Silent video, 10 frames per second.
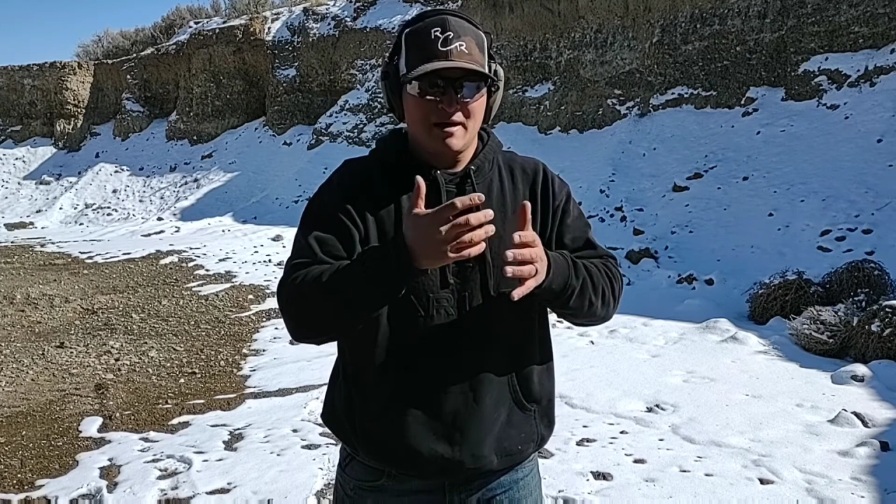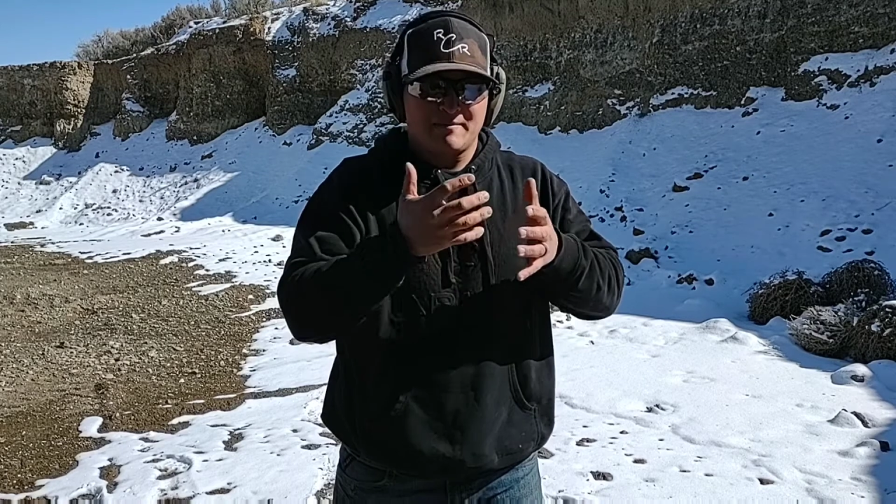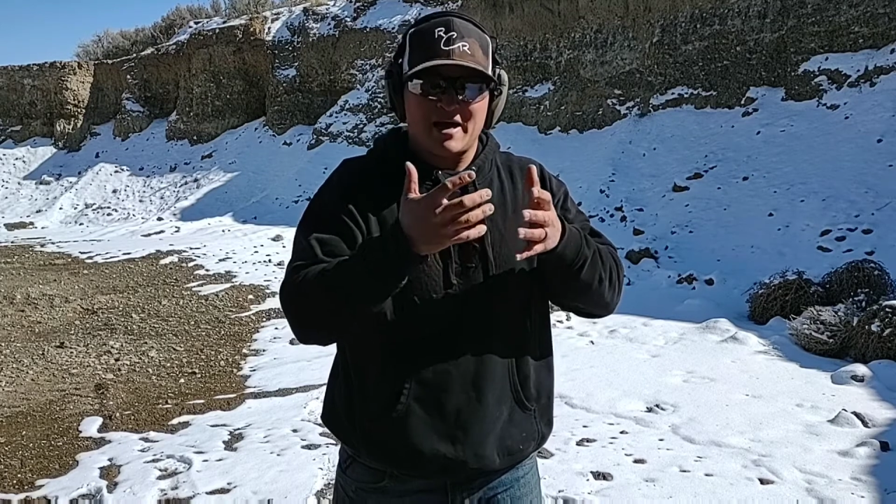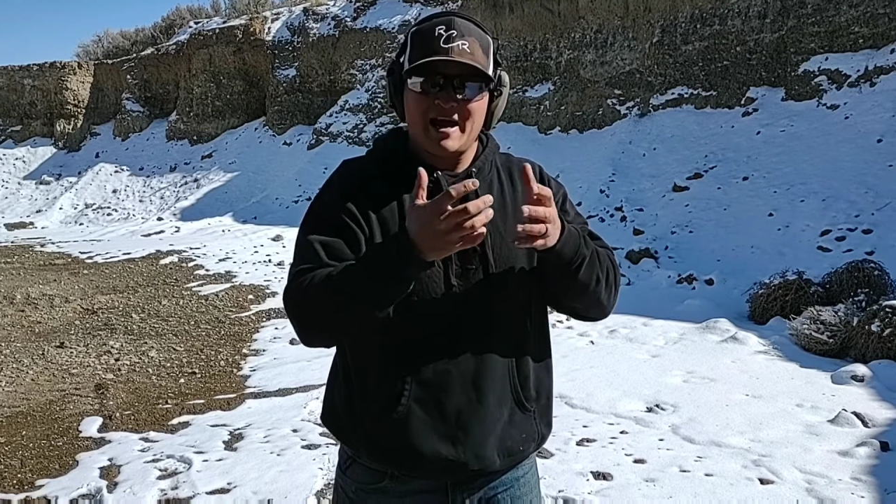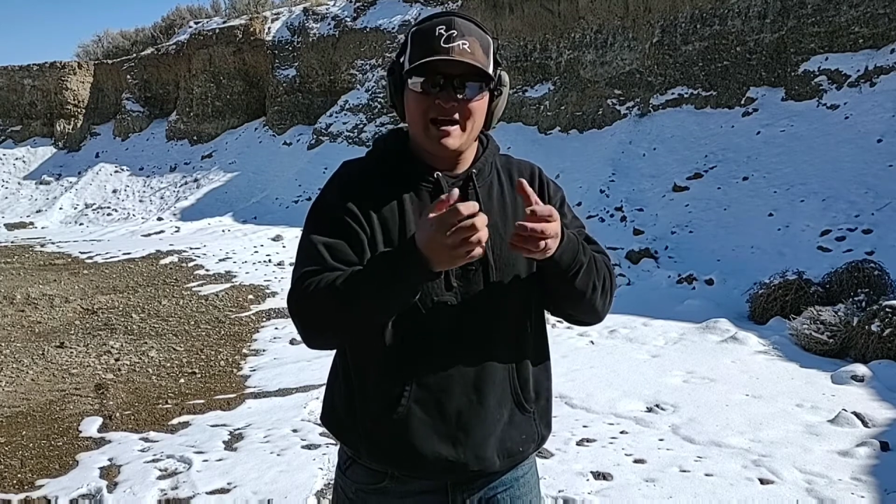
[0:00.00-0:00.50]

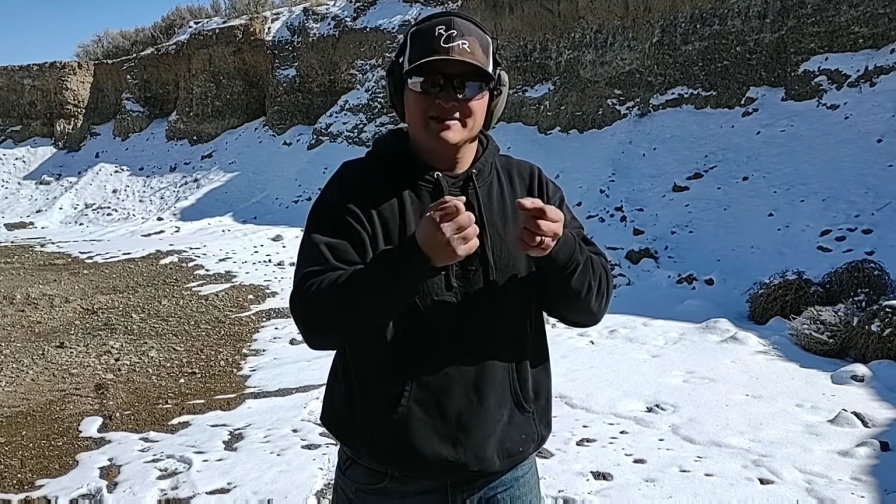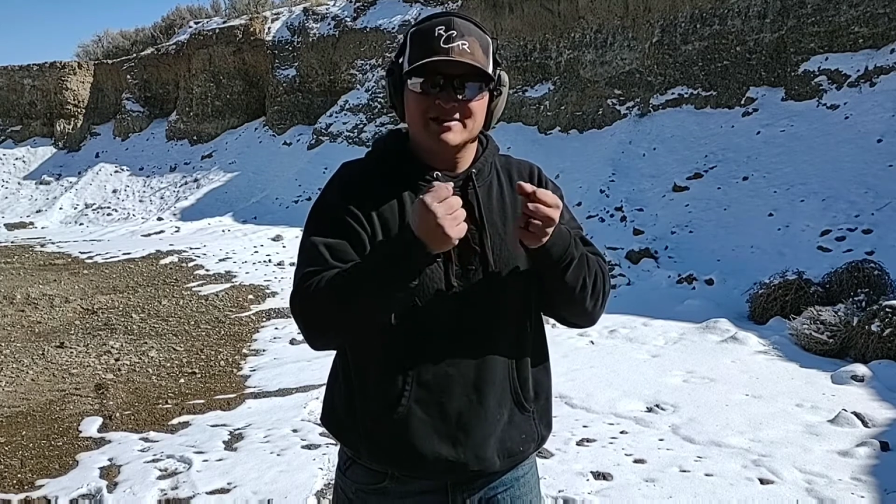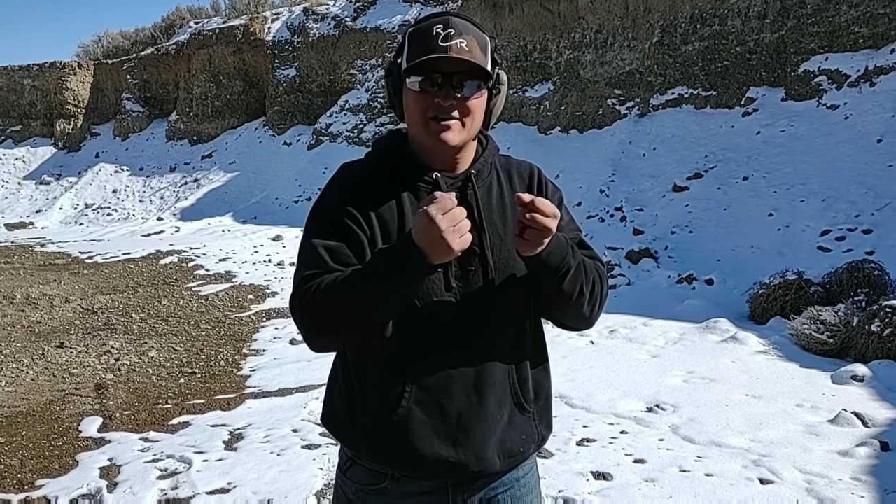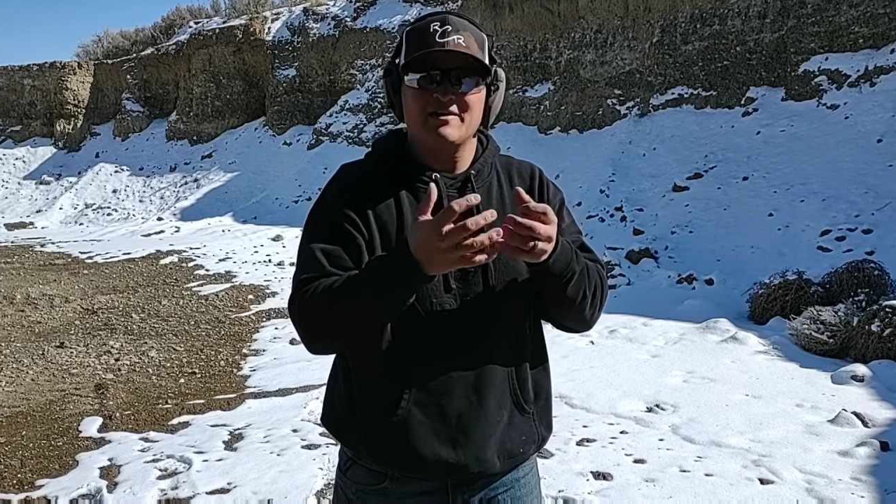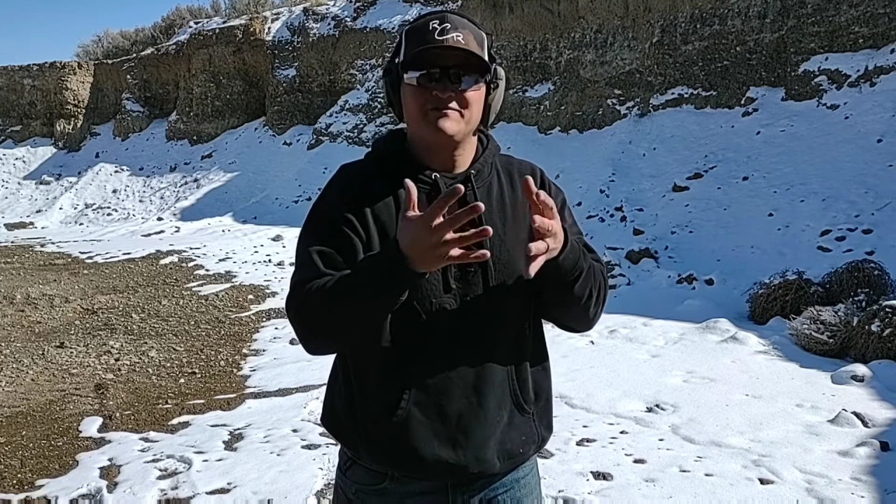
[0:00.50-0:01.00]
My hands
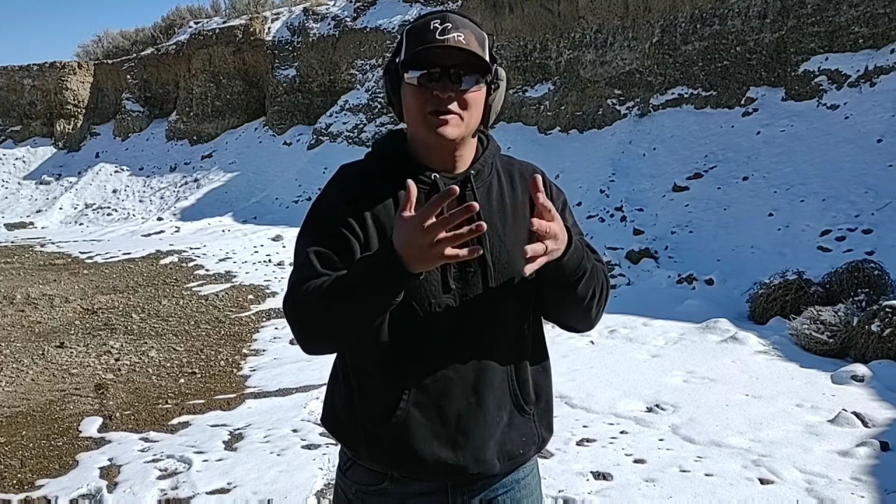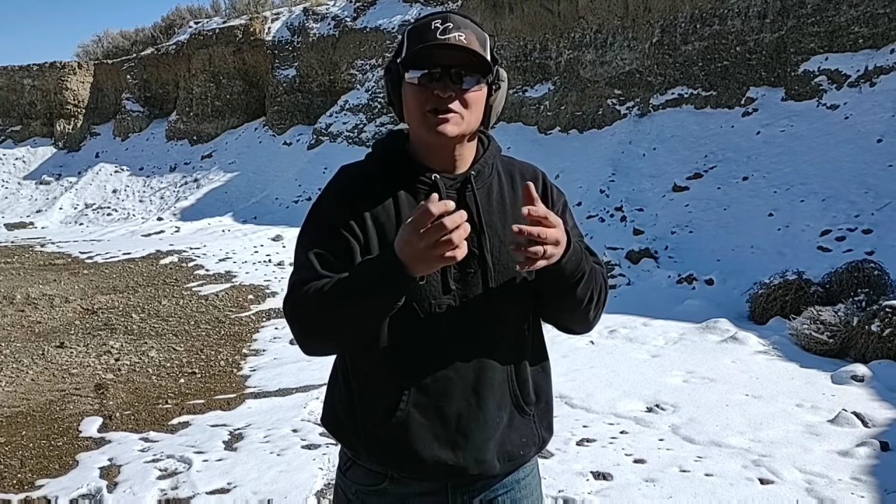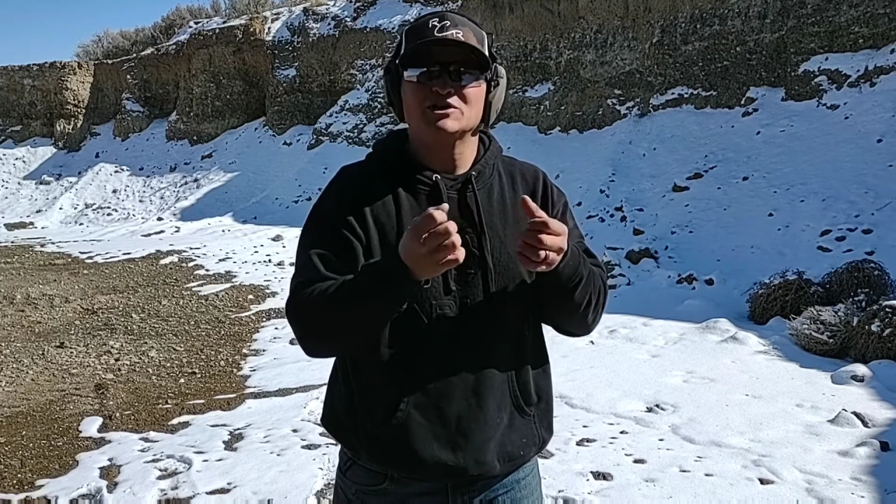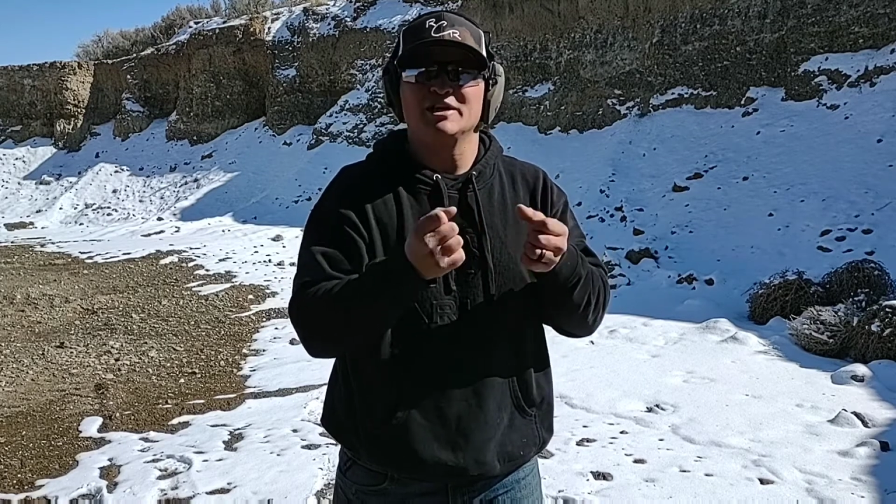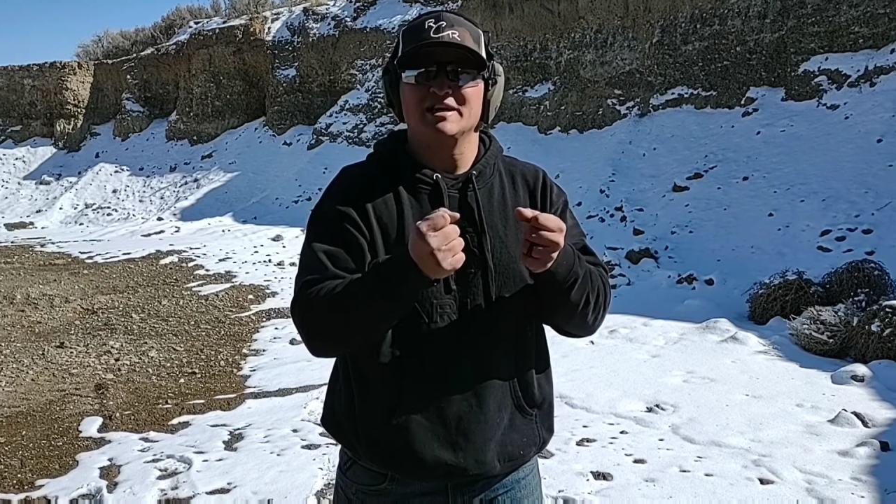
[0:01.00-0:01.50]
are not
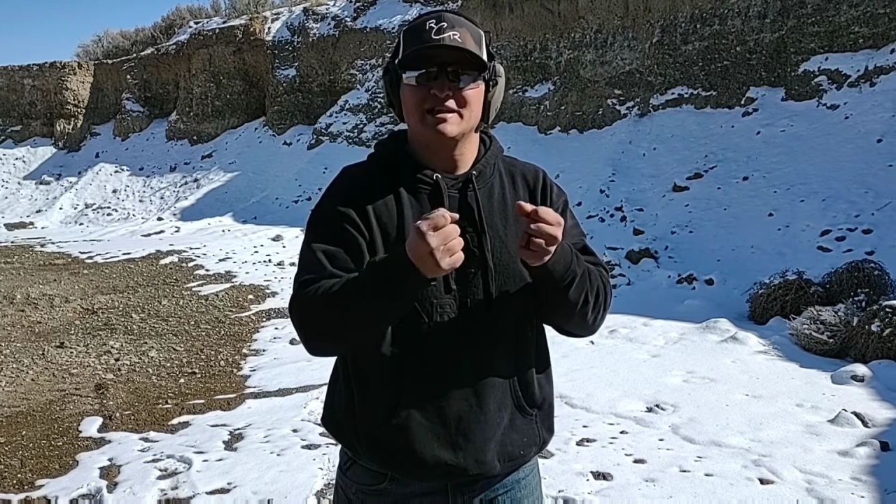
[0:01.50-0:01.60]
functioning